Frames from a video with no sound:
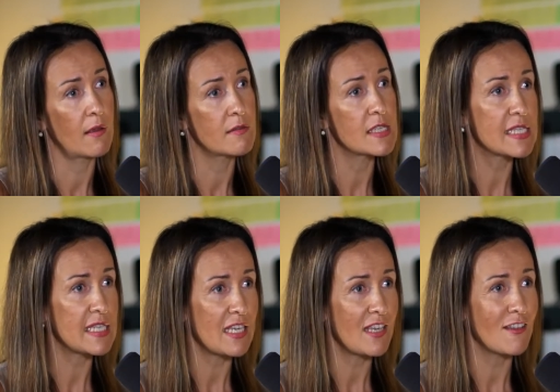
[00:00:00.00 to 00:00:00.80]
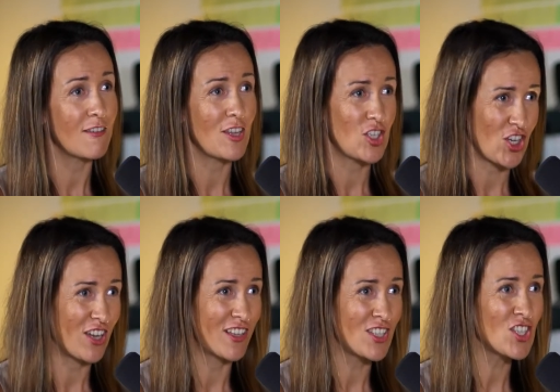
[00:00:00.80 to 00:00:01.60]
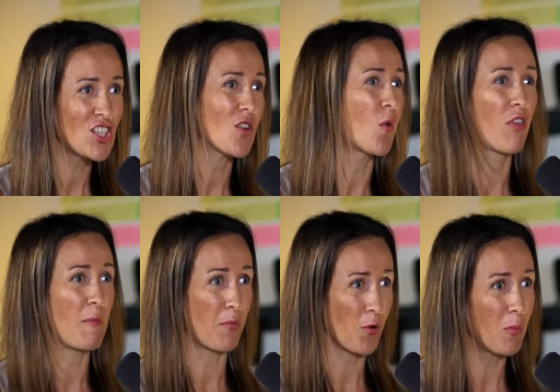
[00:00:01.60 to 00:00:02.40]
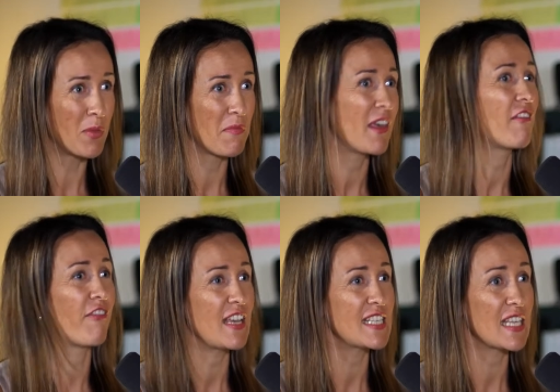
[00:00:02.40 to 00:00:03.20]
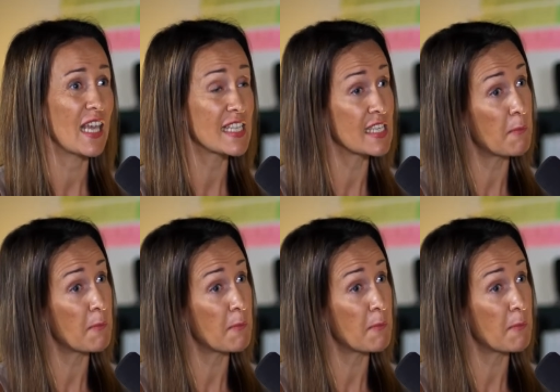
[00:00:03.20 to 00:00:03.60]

see the challenge or the problem they are facing as an